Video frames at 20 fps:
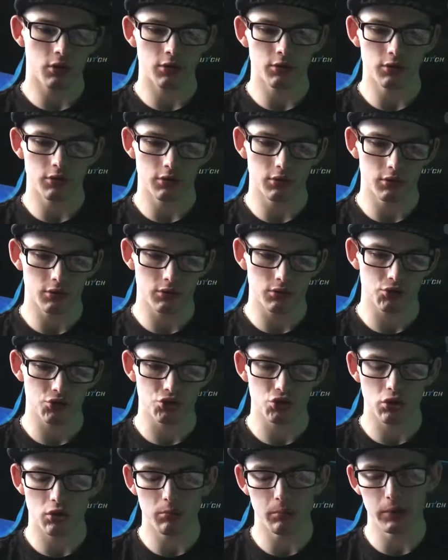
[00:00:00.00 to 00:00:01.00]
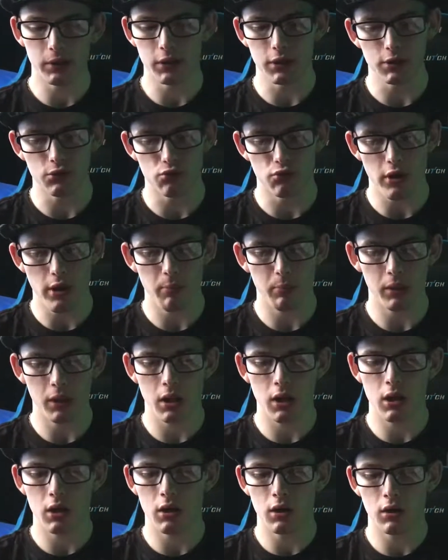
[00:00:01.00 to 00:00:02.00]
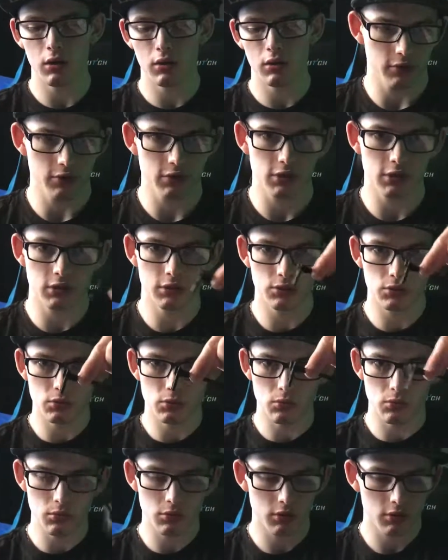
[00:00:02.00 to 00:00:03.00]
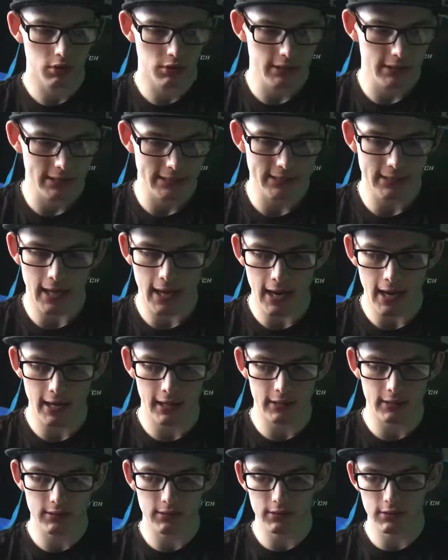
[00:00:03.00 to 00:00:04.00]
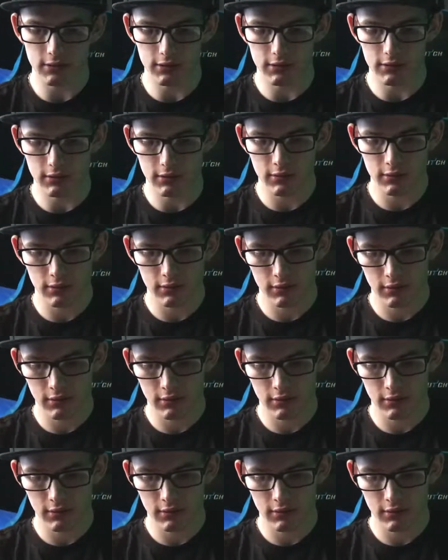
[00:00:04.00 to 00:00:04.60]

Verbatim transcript: Hunter Jawblade replica, its little stand, and